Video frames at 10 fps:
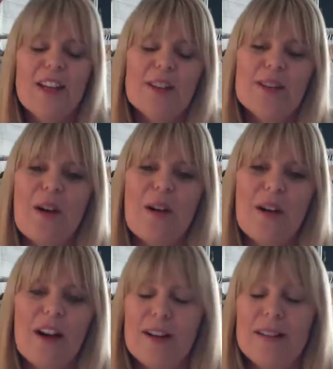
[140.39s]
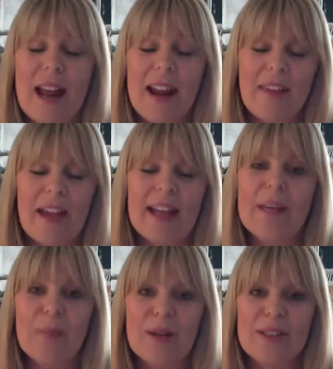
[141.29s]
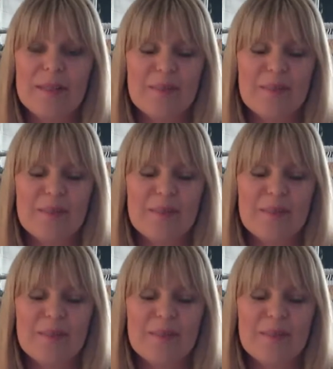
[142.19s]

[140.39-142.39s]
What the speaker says: So, or not online, in person.